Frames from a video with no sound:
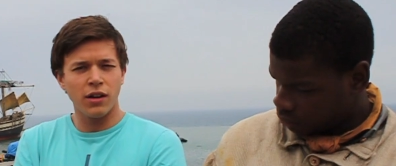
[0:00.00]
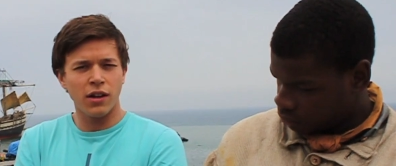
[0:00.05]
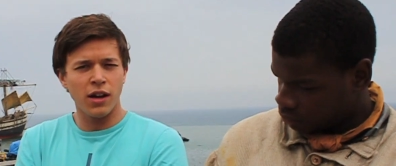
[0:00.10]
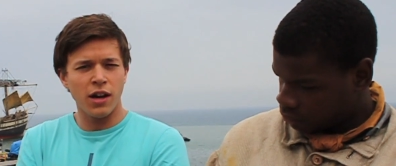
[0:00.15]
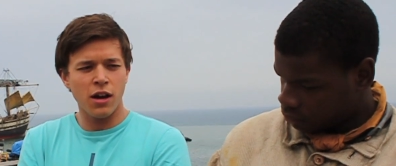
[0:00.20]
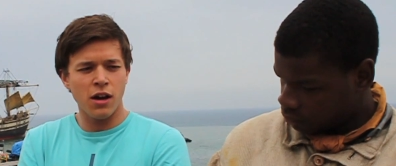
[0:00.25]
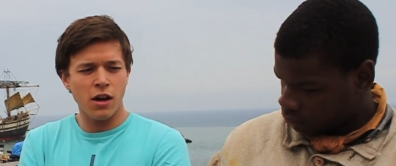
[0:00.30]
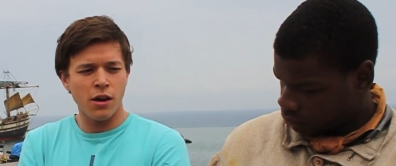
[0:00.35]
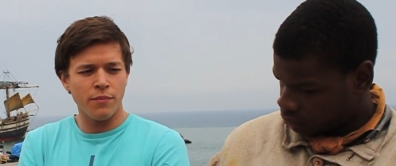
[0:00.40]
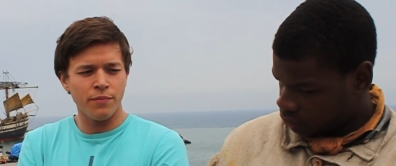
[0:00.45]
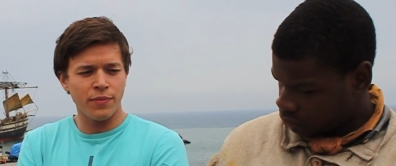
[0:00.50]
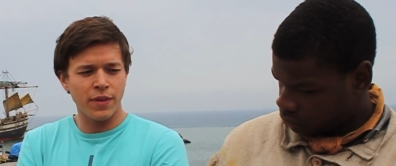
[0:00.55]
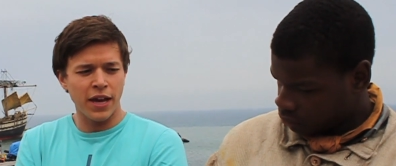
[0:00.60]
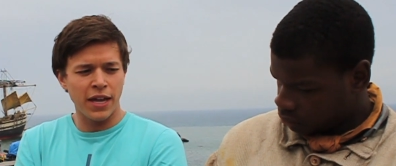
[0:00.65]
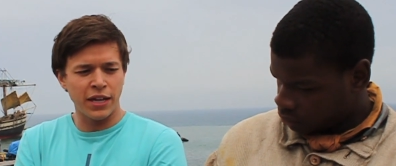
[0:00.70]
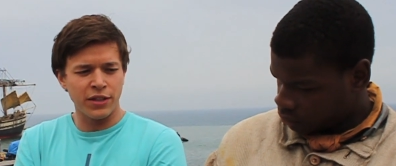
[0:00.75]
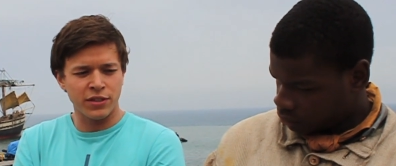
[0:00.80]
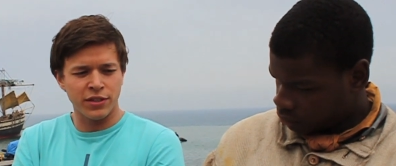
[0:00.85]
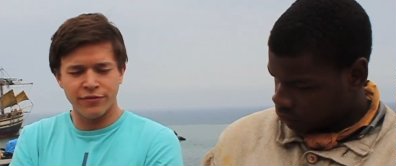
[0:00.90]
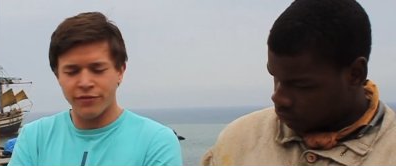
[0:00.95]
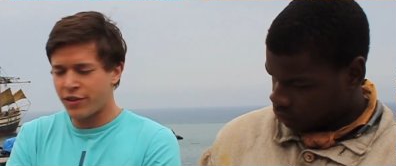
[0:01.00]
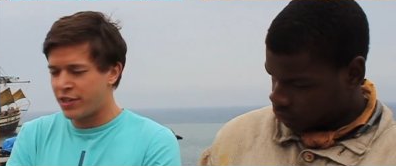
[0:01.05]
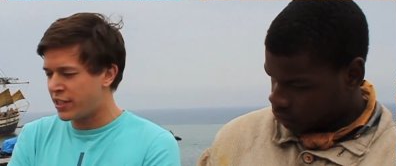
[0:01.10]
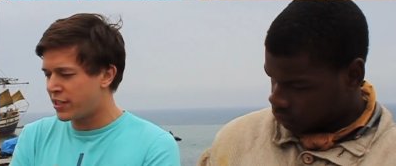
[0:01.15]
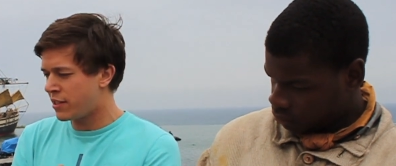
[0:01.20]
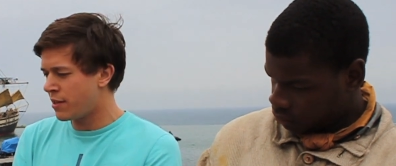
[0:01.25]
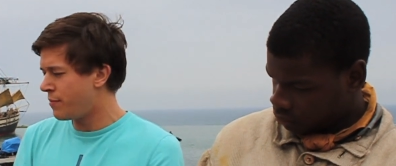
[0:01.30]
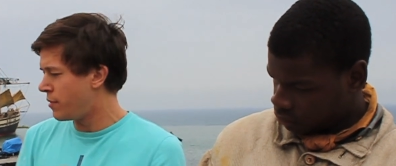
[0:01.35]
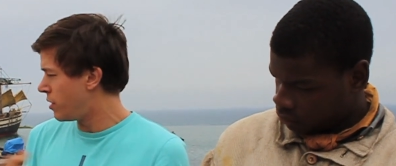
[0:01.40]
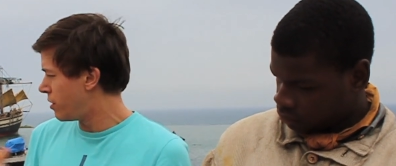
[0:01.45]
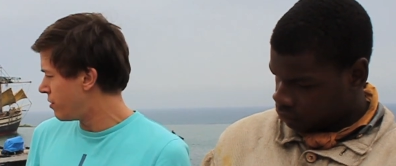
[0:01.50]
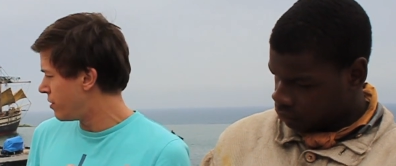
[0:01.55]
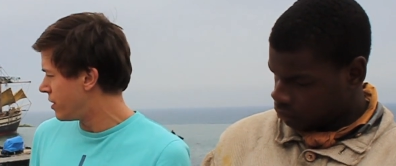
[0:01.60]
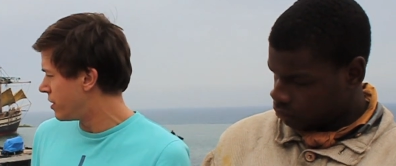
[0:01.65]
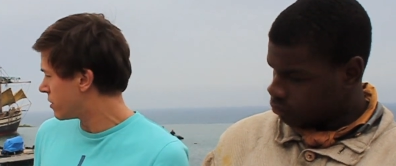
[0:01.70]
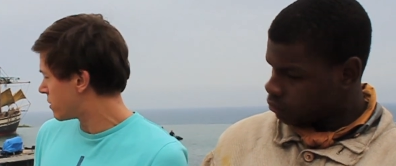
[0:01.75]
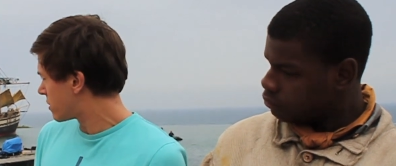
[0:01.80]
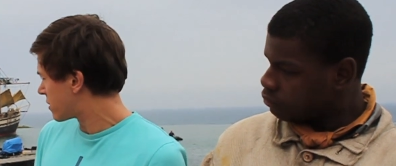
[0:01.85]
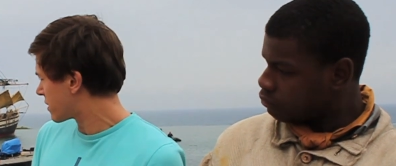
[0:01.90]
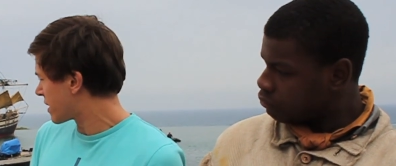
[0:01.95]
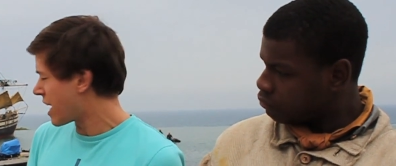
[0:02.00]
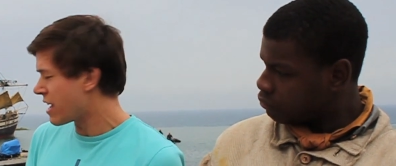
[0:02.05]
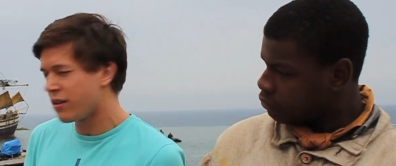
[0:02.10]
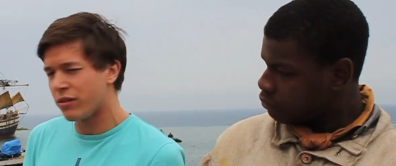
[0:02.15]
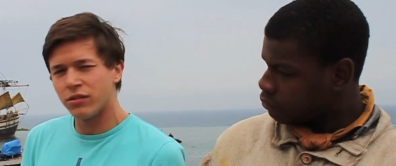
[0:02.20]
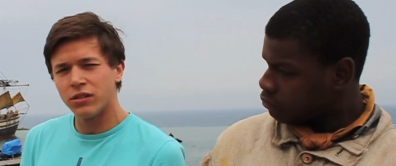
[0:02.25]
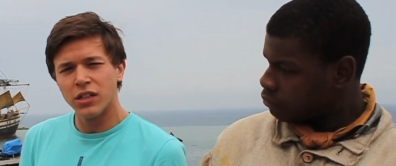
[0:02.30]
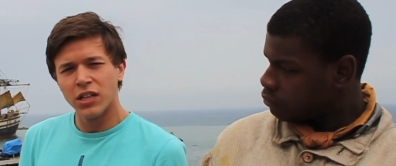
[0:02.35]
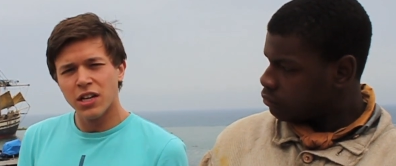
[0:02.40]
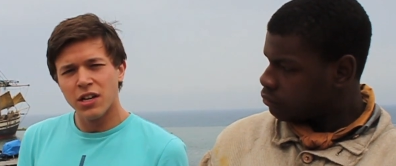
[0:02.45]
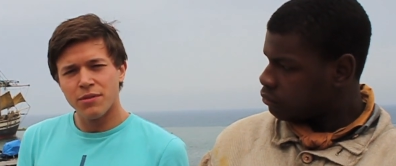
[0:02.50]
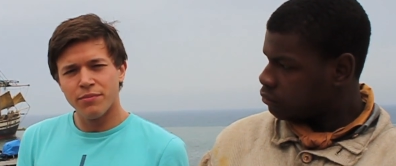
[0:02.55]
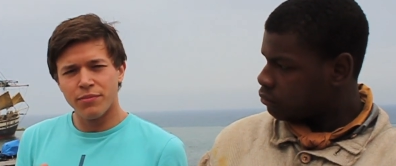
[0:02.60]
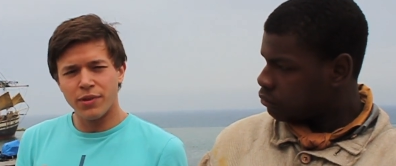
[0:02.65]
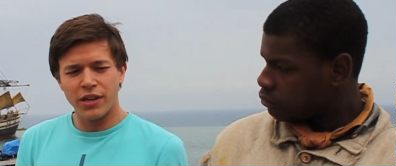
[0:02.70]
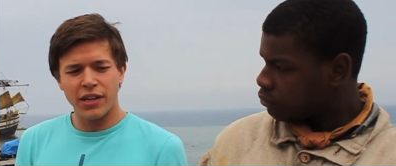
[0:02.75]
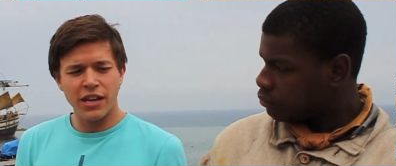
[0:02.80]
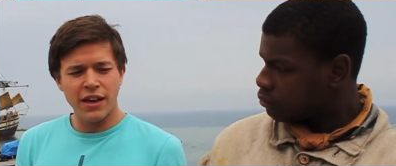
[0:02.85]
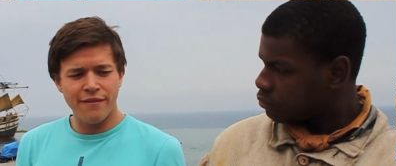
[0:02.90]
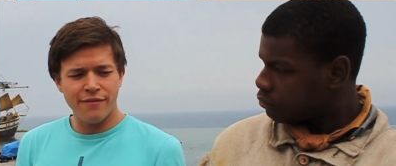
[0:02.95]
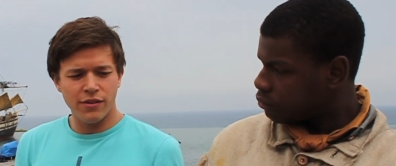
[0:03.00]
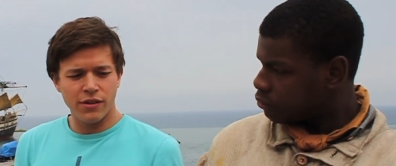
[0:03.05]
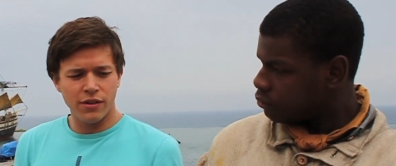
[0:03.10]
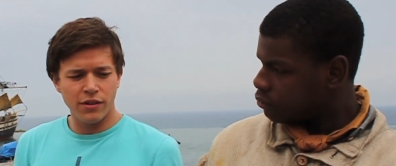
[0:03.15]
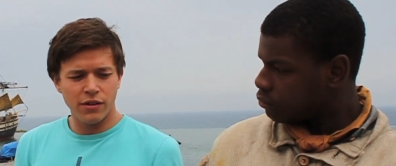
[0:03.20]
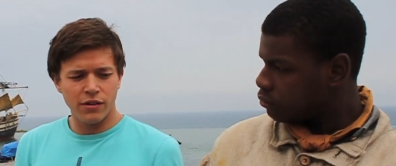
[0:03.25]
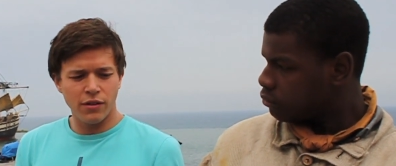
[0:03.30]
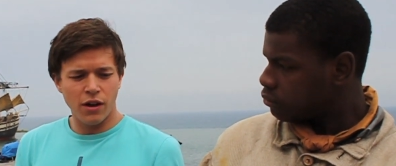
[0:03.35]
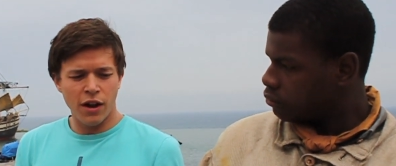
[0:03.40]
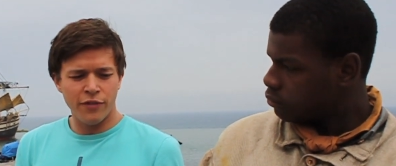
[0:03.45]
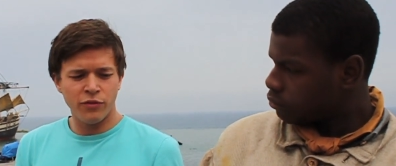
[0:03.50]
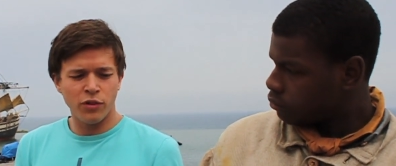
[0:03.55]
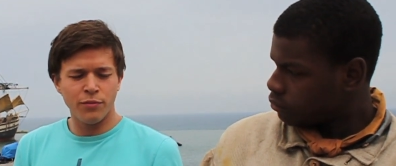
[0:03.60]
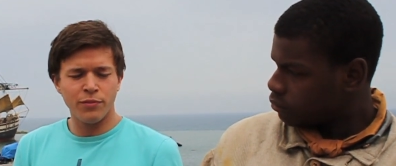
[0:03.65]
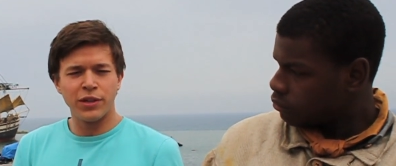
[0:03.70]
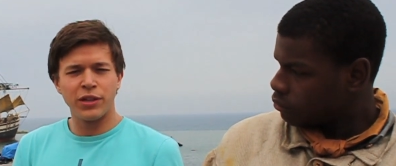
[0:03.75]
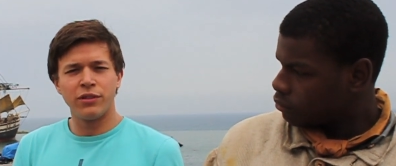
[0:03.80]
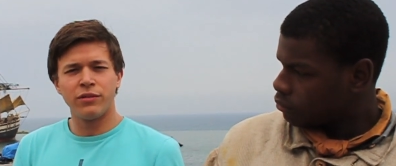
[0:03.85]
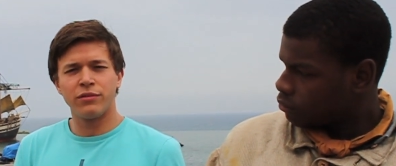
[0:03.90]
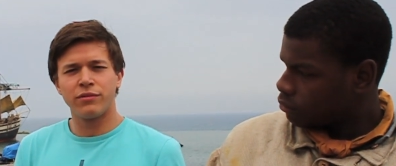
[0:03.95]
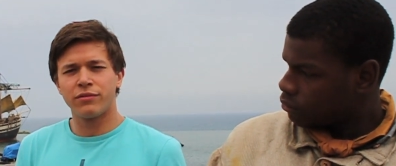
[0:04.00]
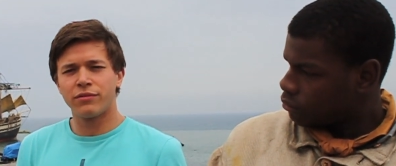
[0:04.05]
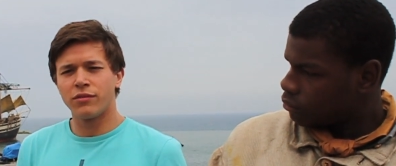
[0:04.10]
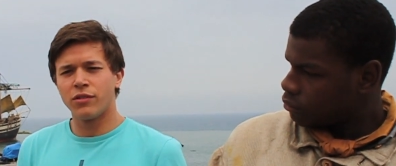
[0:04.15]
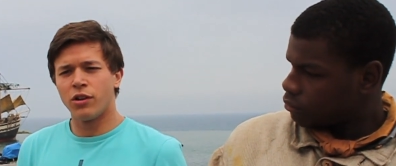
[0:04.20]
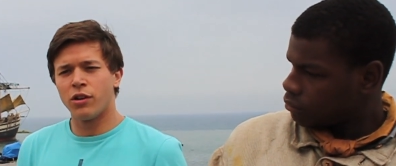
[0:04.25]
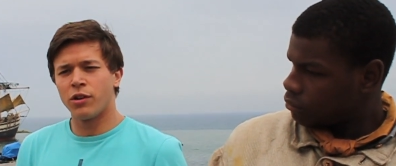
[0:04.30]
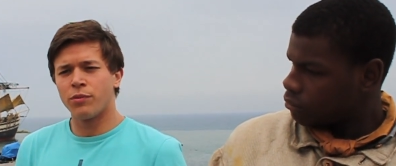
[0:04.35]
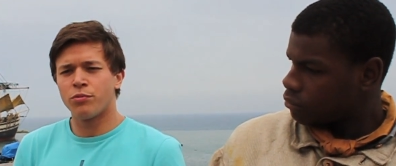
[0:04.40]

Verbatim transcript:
Speaker 1: and it's very similar in scale. But I've not been on a